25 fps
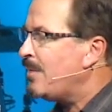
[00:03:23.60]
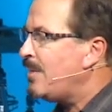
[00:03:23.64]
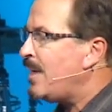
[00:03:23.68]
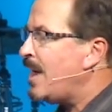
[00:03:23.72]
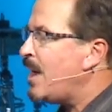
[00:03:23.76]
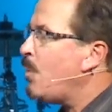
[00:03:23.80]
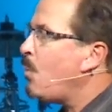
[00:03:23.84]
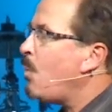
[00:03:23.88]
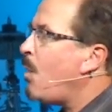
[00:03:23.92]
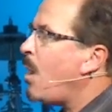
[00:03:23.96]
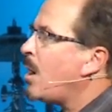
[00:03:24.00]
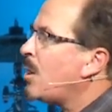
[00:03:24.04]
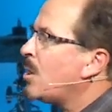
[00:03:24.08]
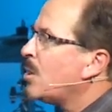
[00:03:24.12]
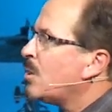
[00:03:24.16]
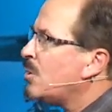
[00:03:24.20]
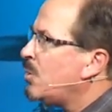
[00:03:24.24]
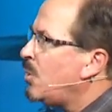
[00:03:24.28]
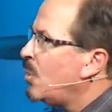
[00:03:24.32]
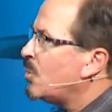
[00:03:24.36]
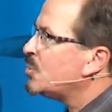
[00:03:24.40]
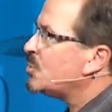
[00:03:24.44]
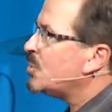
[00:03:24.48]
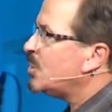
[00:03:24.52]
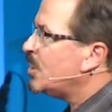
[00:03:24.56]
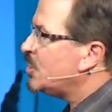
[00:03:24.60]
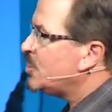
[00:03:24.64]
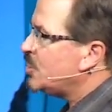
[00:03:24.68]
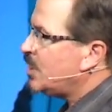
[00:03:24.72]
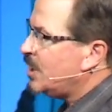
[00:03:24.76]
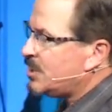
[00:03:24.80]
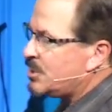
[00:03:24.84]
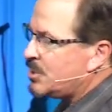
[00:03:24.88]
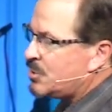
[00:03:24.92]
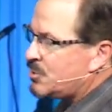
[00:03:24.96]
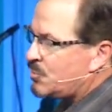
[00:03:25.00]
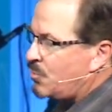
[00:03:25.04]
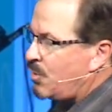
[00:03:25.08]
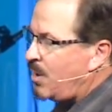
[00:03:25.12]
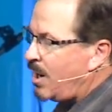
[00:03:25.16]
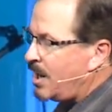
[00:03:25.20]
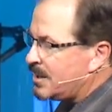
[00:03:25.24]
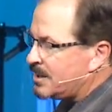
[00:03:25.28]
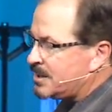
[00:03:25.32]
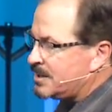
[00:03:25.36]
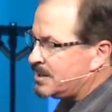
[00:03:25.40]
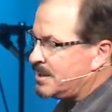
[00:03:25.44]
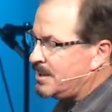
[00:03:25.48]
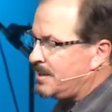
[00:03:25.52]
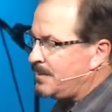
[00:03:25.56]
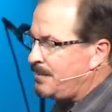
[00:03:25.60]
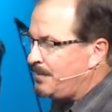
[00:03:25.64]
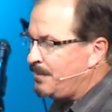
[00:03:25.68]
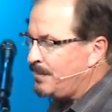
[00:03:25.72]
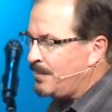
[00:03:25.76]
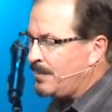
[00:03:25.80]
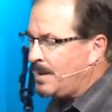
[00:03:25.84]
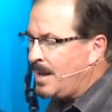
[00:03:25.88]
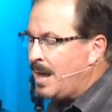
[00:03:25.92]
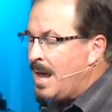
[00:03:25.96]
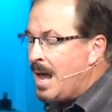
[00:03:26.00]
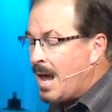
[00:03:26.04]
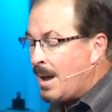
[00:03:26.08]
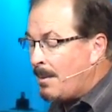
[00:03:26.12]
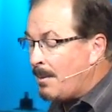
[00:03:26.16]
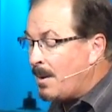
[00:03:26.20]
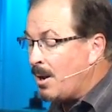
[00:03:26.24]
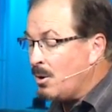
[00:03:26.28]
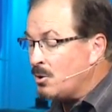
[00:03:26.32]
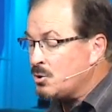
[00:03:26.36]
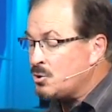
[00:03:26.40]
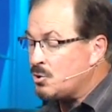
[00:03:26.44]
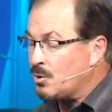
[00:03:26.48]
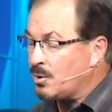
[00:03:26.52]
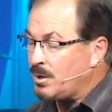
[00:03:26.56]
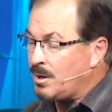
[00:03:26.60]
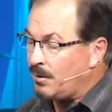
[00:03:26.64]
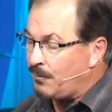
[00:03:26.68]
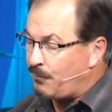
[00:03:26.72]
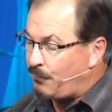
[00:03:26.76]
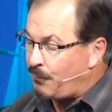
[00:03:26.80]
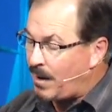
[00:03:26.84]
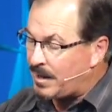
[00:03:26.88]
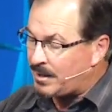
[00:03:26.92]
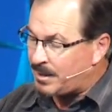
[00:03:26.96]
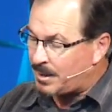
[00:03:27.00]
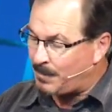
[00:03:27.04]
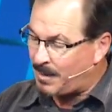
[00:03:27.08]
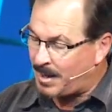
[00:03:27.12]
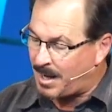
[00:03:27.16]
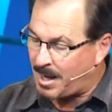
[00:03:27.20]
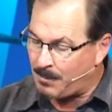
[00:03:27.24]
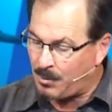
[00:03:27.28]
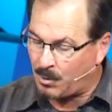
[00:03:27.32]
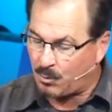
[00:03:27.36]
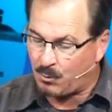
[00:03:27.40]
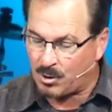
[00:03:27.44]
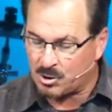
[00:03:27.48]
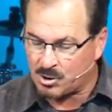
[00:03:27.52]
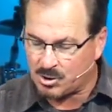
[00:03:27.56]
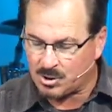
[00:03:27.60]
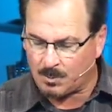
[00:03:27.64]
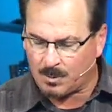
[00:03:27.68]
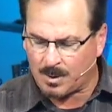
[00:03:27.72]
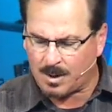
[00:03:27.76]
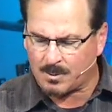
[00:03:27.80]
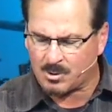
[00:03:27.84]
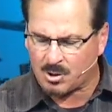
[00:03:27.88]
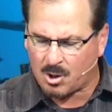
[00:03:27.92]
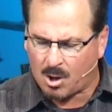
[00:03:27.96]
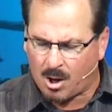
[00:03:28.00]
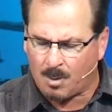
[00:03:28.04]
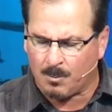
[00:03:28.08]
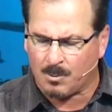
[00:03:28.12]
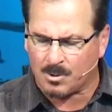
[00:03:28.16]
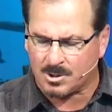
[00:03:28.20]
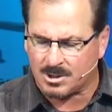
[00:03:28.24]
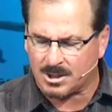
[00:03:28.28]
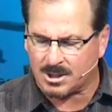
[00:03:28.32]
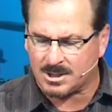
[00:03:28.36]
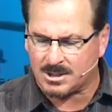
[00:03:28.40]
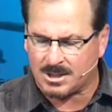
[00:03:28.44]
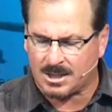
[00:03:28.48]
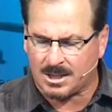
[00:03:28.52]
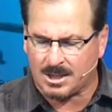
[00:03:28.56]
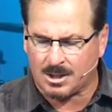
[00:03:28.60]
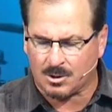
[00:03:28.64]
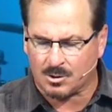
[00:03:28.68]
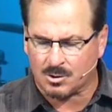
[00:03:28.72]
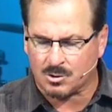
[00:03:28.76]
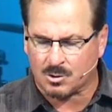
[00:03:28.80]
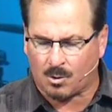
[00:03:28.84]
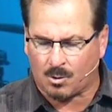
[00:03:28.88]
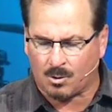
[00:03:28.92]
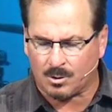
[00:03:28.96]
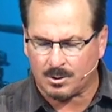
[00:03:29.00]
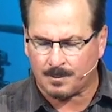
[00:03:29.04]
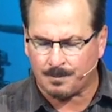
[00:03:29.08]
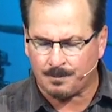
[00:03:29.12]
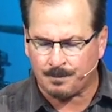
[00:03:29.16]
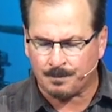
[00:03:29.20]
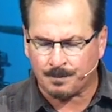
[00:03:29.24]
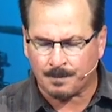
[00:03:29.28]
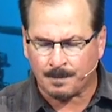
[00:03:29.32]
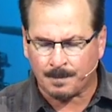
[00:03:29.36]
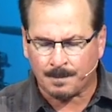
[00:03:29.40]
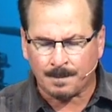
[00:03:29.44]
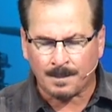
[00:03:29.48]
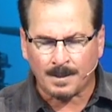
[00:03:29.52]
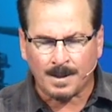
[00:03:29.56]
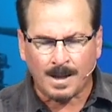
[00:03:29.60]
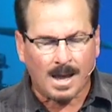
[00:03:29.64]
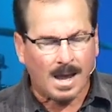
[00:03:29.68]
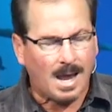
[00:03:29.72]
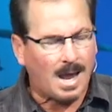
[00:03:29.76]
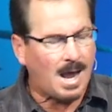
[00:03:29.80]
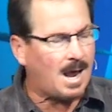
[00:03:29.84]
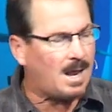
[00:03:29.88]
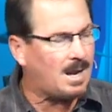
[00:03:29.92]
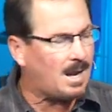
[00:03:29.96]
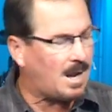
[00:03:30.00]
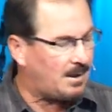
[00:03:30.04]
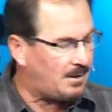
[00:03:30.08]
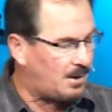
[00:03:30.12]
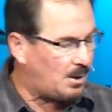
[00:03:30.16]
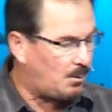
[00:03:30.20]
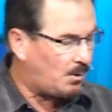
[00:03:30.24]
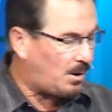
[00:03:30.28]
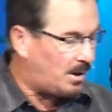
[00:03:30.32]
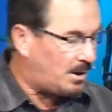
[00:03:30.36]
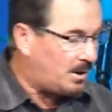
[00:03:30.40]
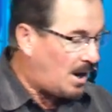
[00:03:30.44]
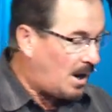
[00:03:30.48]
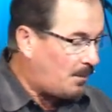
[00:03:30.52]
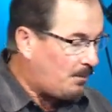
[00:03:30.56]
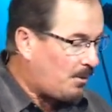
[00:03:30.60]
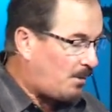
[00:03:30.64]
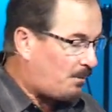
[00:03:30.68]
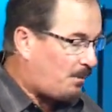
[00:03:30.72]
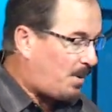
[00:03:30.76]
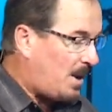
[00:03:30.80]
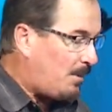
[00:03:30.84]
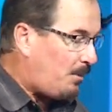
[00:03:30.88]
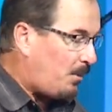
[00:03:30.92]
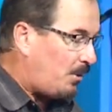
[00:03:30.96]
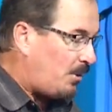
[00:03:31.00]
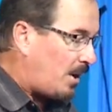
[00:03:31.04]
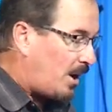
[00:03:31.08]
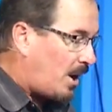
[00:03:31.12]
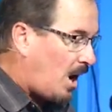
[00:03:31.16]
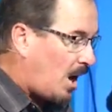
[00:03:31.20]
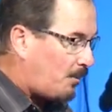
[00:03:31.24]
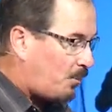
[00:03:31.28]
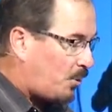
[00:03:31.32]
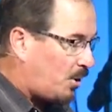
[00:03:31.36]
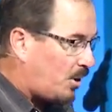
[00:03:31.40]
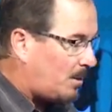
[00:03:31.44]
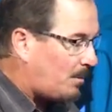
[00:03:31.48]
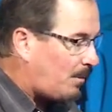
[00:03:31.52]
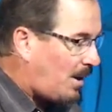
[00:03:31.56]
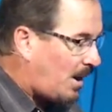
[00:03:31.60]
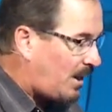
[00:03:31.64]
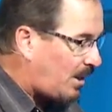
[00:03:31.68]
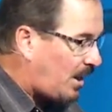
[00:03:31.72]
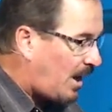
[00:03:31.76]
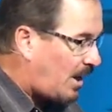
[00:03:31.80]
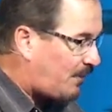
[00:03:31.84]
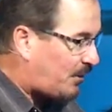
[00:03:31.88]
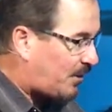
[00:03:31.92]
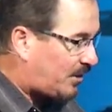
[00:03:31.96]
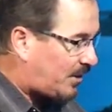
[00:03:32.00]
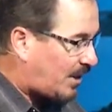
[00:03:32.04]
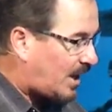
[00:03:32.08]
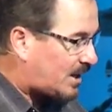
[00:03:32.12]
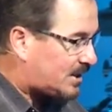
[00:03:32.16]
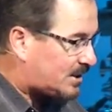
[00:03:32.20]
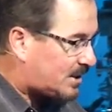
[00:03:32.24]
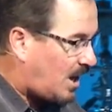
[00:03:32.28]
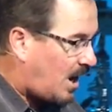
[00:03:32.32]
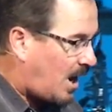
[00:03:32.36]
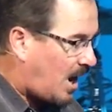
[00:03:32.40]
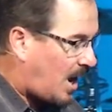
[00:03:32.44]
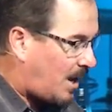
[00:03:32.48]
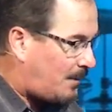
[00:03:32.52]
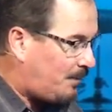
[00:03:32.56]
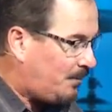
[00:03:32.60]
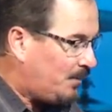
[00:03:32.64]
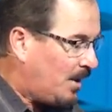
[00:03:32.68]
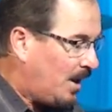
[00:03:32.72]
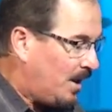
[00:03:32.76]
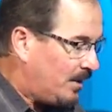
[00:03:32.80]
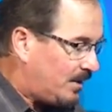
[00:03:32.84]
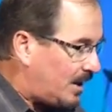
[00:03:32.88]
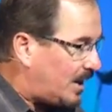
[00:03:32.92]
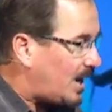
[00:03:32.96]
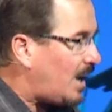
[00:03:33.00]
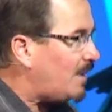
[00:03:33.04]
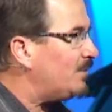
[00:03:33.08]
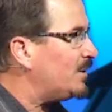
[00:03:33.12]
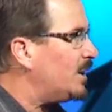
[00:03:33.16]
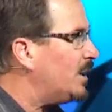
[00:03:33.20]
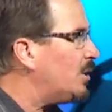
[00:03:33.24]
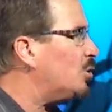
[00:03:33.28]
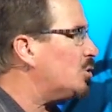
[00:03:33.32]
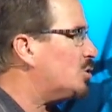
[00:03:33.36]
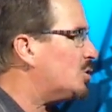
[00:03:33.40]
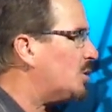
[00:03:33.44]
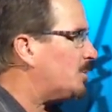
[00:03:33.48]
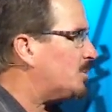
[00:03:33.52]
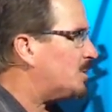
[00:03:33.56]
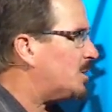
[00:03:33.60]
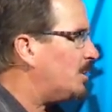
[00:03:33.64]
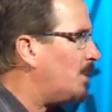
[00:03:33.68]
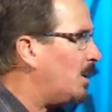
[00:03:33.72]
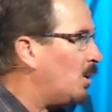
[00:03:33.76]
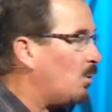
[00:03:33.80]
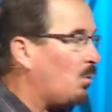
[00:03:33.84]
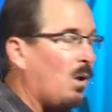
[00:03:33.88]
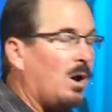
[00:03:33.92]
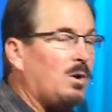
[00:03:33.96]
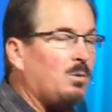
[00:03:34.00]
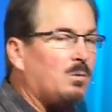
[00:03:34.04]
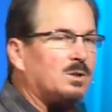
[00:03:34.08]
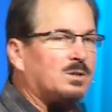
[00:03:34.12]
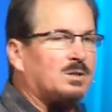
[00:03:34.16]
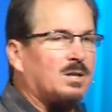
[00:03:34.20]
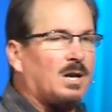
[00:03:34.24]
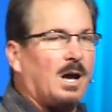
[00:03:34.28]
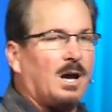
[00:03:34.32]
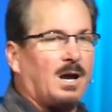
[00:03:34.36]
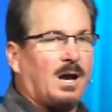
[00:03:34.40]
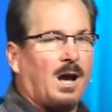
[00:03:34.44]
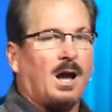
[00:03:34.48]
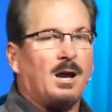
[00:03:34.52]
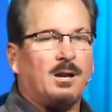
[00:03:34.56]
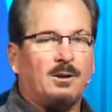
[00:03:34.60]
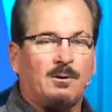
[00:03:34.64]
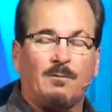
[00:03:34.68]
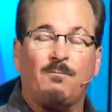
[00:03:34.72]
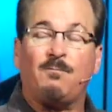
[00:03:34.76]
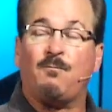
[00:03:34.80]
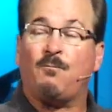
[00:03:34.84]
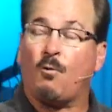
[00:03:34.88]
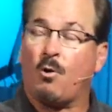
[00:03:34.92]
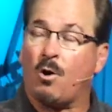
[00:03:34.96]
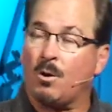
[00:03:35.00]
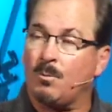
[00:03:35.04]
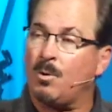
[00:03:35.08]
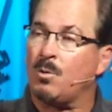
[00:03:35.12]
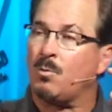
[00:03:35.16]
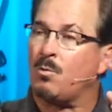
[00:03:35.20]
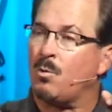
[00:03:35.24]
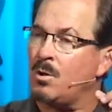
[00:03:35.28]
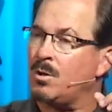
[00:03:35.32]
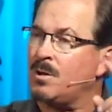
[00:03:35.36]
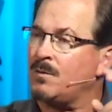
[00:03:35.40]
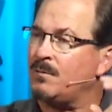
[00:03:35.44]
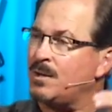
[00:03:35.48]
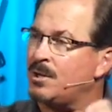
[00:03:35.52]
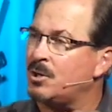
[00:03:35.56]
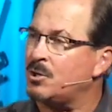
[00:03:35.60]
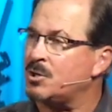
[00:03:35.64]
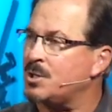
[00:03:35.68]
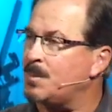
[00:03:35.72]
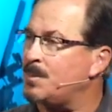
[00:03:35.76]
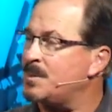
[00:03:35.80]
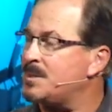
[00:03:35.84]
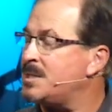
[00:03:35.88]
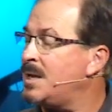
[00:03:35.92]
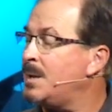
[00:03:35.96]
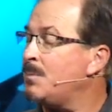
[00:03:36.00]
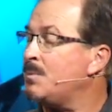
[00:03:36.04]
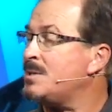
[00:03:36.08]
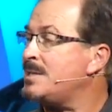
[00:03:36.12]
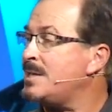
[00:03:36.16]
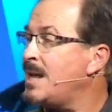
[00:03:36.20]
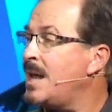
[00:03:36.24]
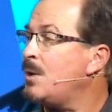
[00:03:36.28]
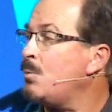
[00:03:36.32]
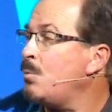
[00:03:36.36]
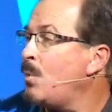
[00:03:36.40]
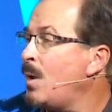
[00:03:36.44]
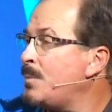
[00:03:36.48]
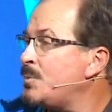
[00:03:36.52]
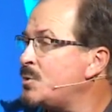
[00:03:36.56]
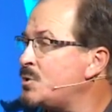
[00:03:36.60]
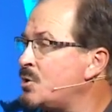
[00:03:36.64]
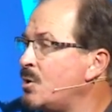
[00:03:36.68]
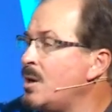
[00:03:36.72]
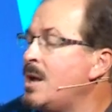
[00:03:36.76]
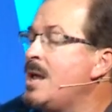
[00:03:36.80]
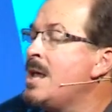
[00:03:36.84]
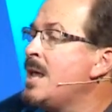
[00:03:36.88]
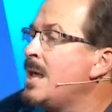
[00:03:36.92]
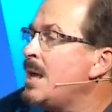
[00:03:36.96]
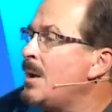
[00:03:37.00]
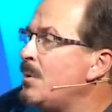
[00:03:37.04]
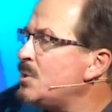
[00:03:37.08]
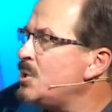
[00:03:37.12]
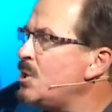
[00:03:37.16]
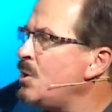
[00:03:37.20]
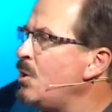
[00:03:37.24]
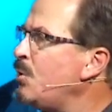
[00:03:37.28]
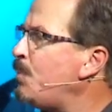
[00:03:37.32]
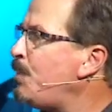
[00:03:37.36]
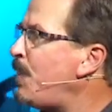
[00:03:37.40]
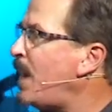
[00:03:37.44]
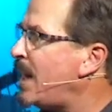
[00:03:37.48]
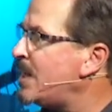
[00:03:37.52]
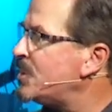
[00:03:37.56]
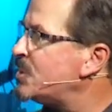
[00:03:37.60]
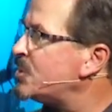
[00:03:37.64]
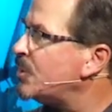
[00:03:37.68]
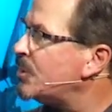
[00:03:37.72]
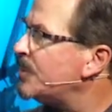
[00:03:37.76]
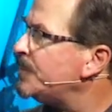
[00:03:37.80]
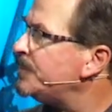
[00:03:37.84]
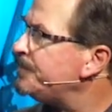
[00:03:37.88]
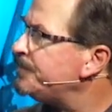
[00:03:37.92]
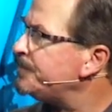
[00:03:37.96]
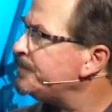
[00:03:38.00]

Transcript: they walk closer to Jesus Christ. In my own journey of faith, I became a Christian when I was almost 16 years old. And, and there were a number of people that God put in my life at that time that gave leadership to me. One was a guy in a formal role of leadership. His name was Dan Webster. He was a youth pastor.